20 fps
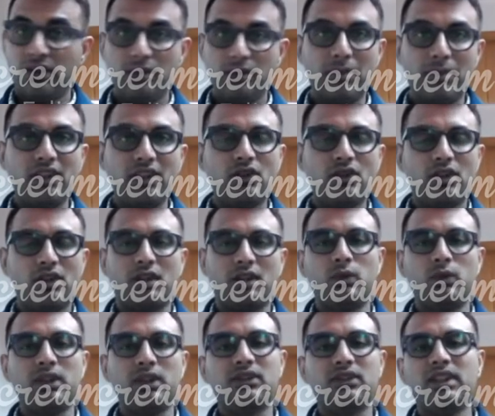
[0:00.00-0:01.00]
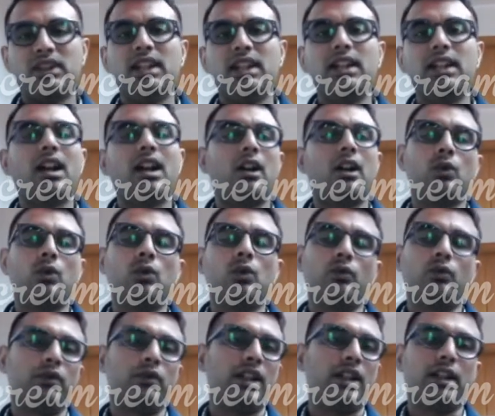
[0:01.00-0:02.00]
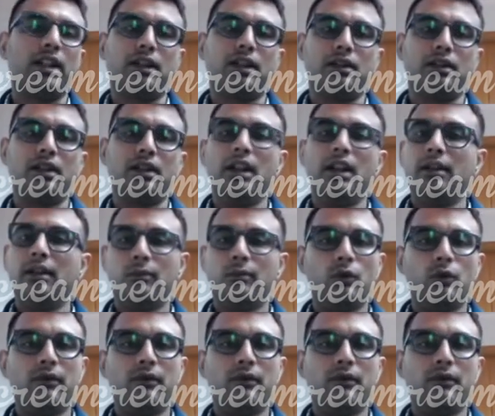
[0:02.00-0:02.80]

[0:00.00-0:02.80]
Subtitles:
page and we see how we can move